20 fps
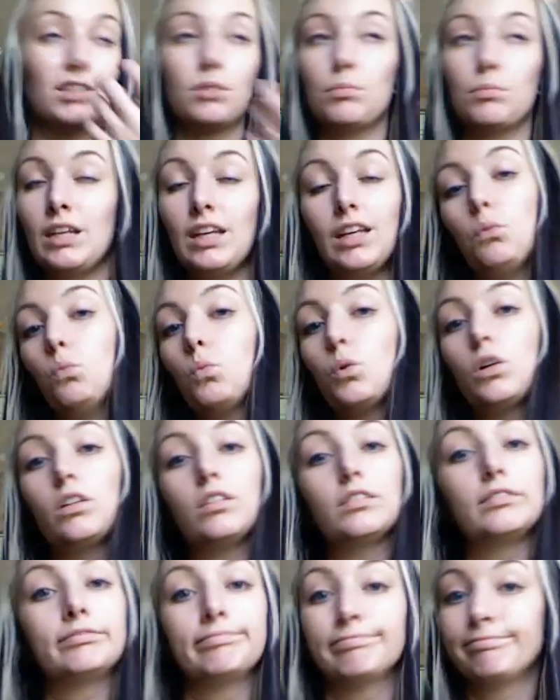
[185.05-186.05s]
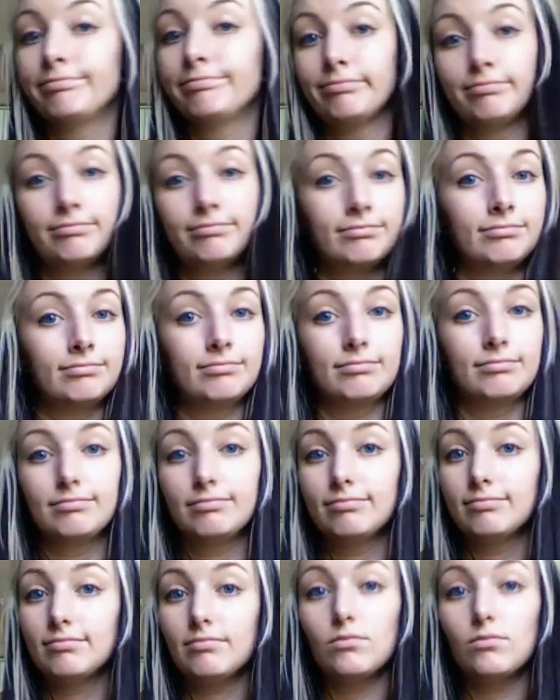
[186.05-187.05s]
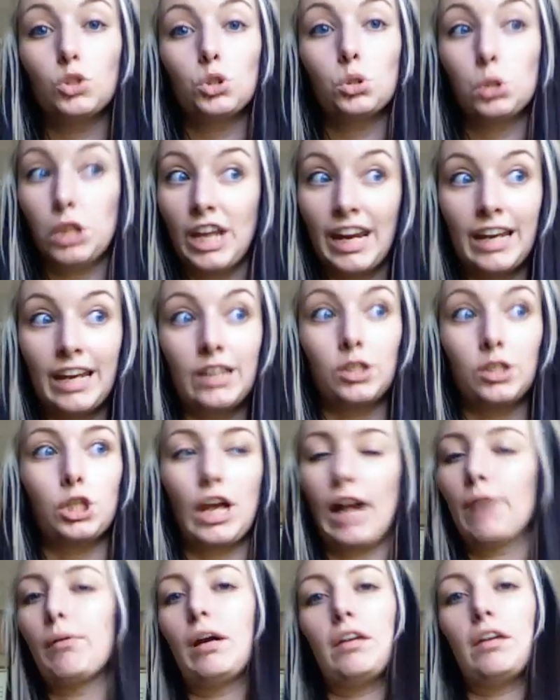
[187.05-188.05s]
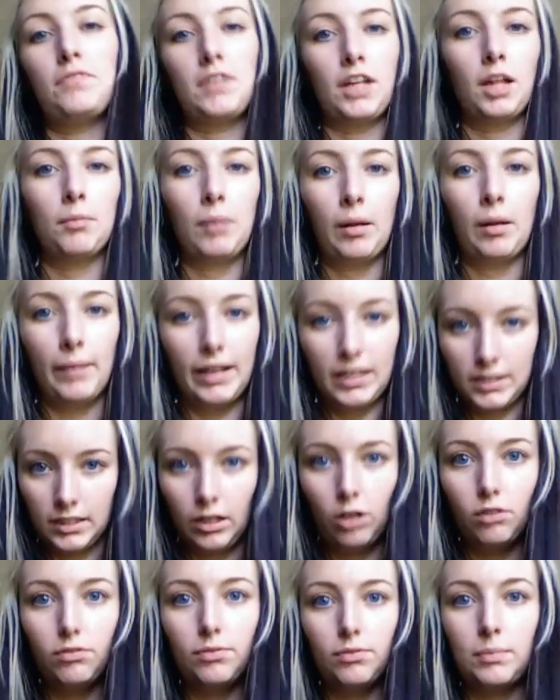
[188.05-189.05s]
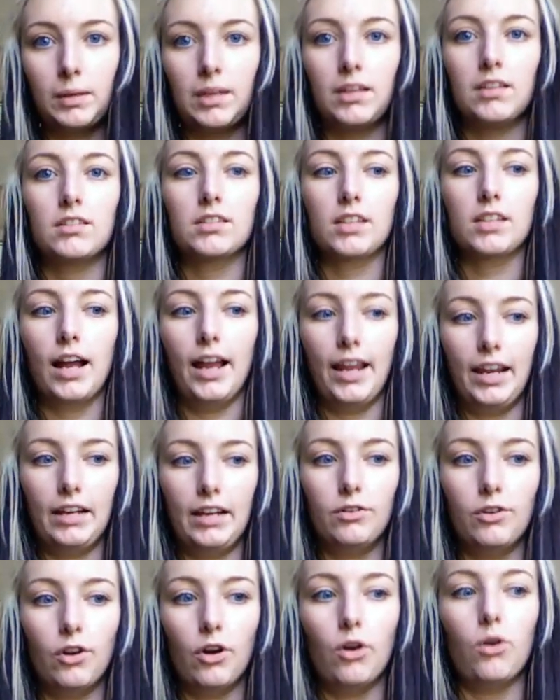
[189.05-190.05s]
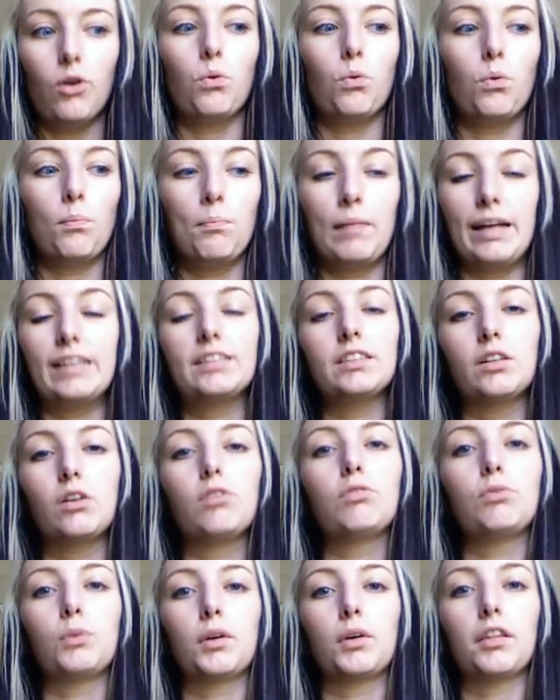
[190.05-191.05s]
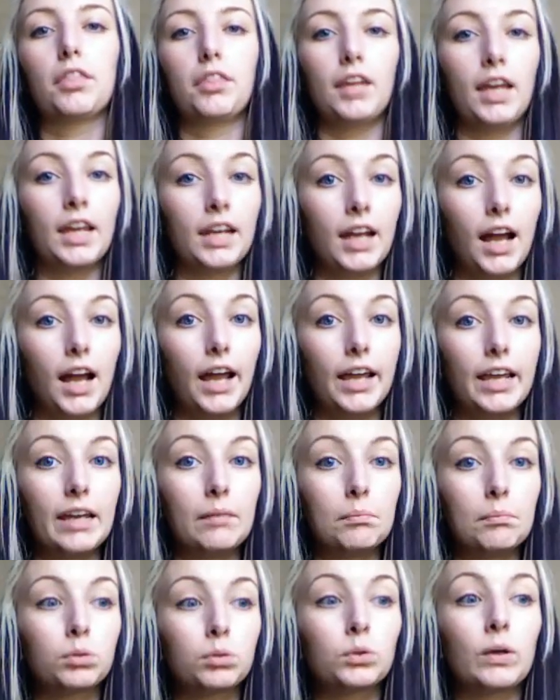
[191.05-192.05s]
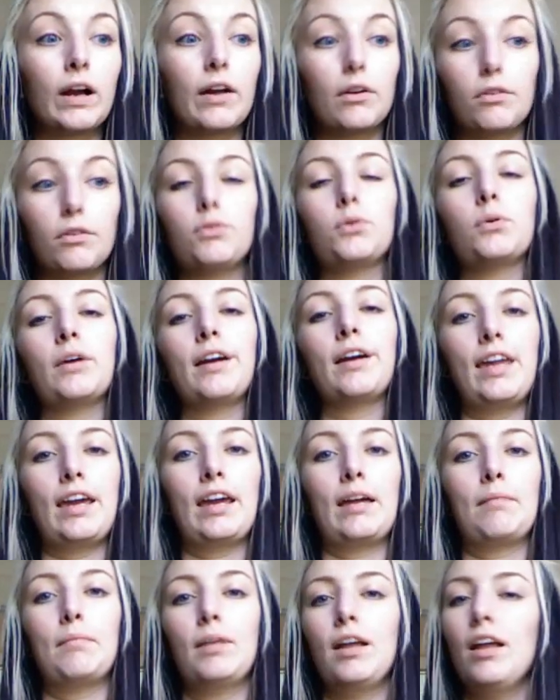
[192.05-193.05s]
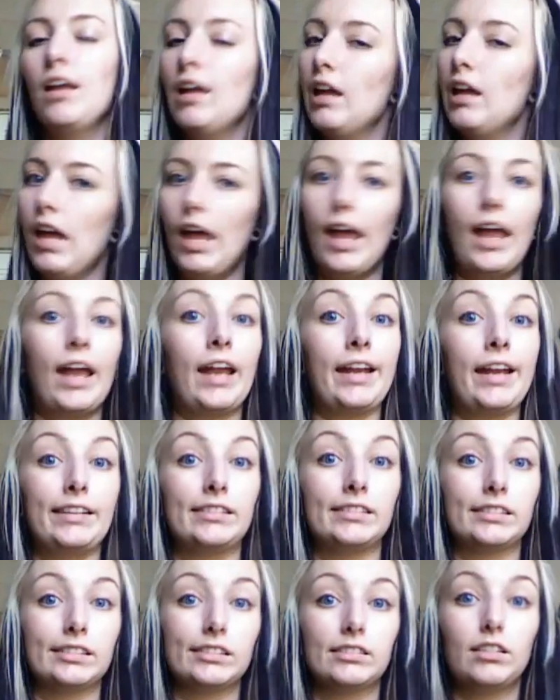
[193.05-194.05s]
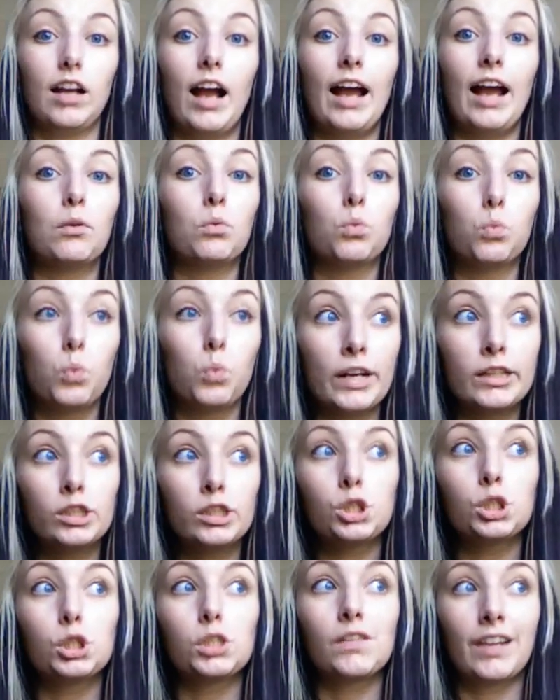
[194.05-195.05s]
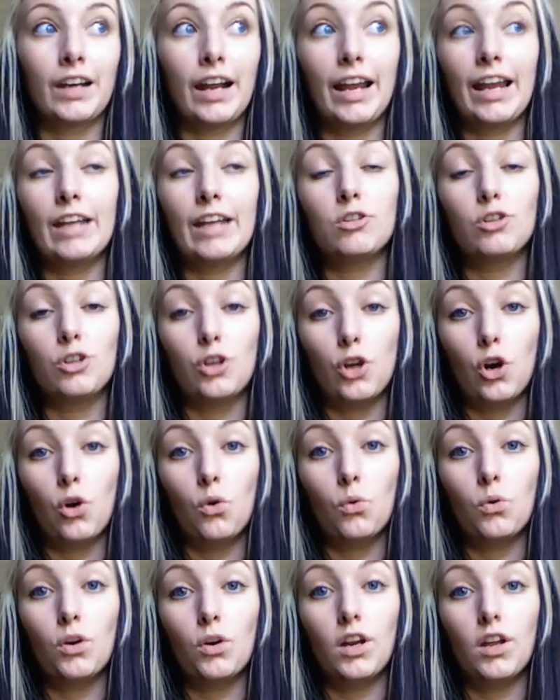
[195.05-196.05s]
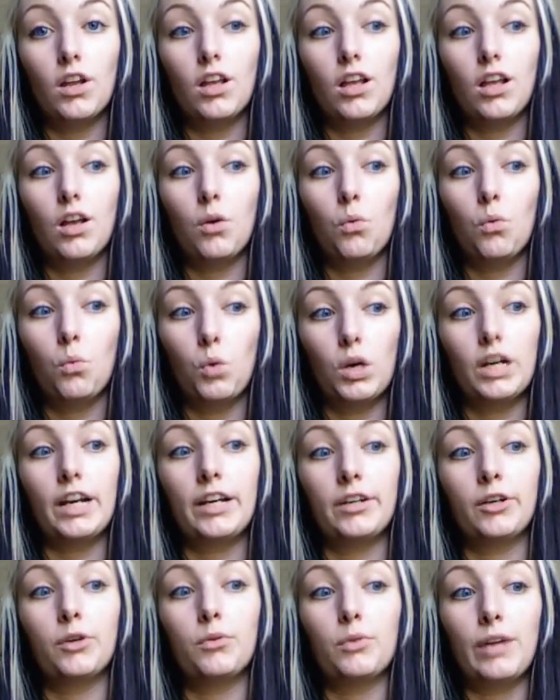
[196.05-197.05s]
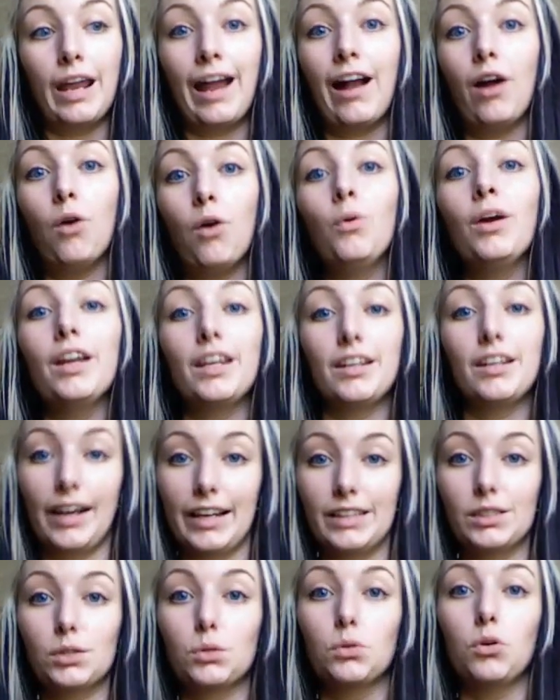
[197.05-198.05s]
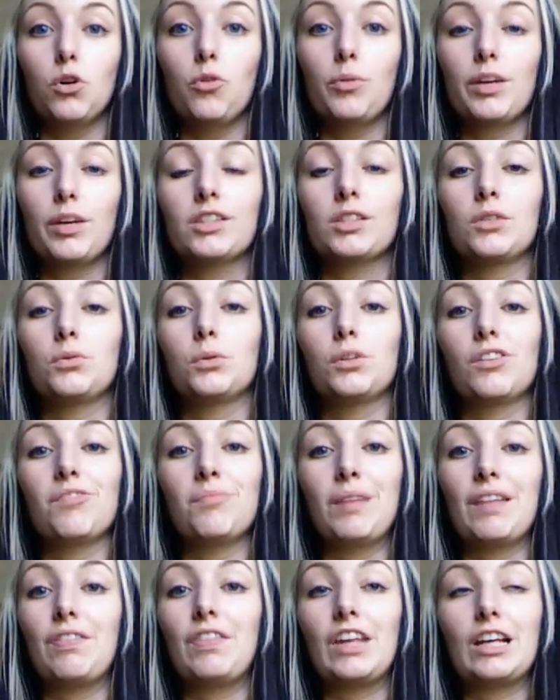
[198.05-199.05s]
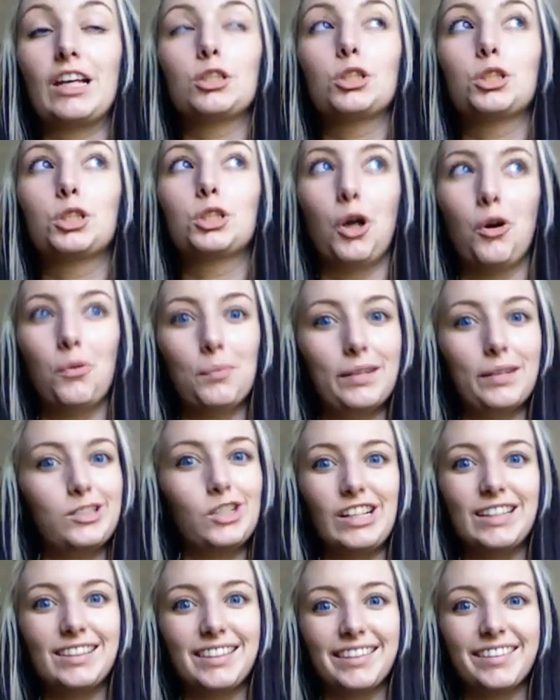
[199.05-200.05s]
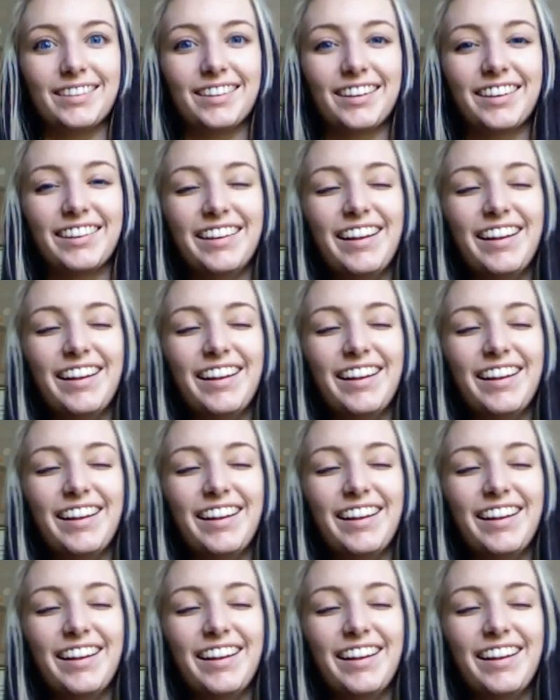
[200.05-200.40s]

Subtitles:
to me will change how I feel about myself, because I know my self-worth and I am proud of who I am, and I wish that I had known what I know now in high school, because it would have made things so much easier.